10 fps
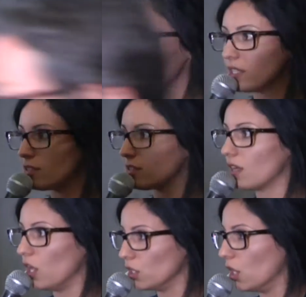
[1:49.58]
do this
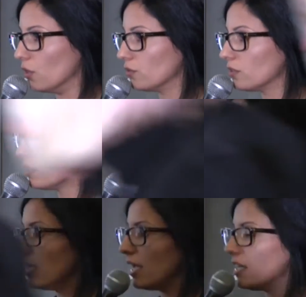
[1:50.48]
alone.
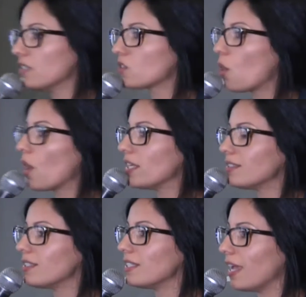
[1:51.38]
It is
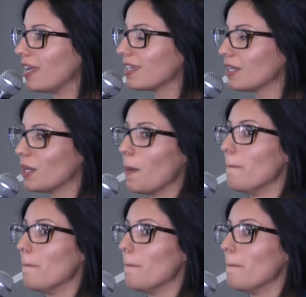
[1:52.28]
going to take